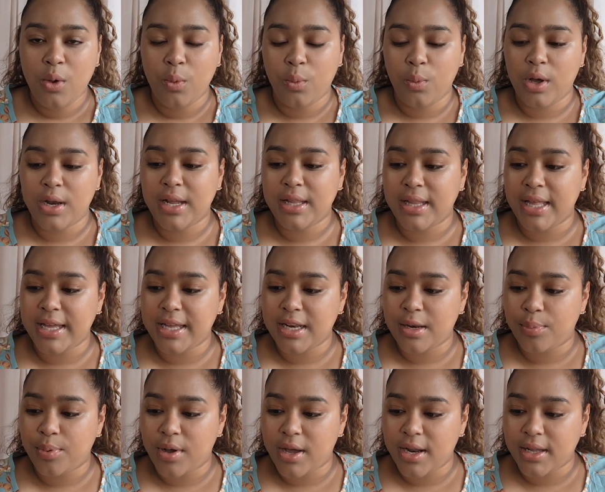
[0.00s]
What I like in
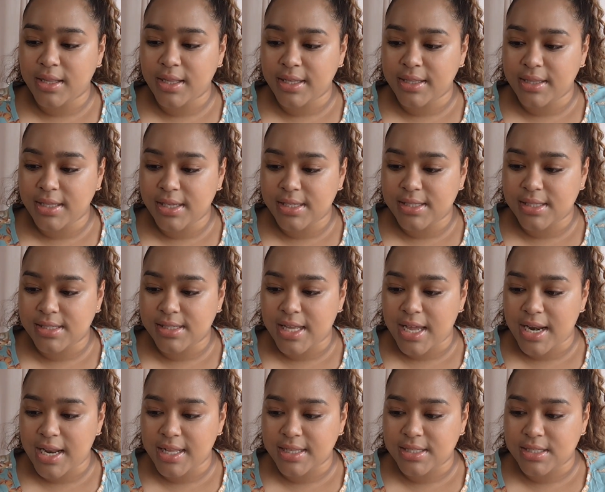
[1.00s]
a product like this is
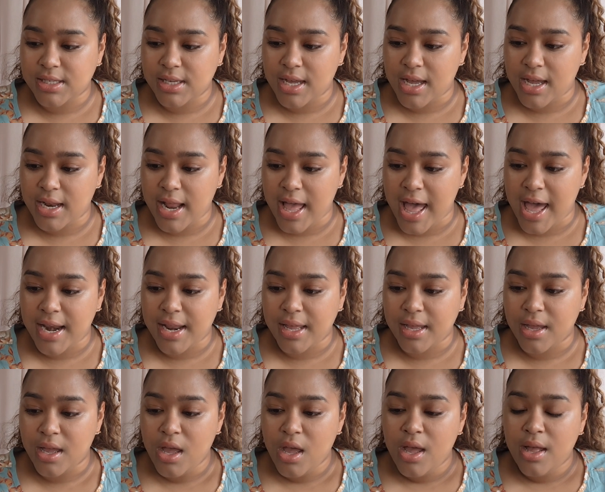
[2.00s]
that it's not
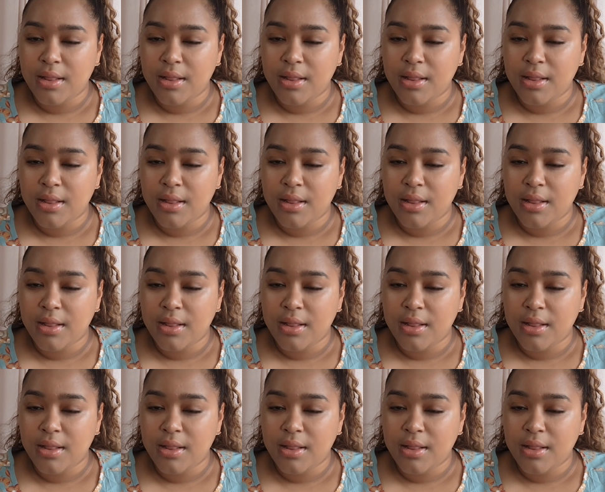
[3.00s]
adding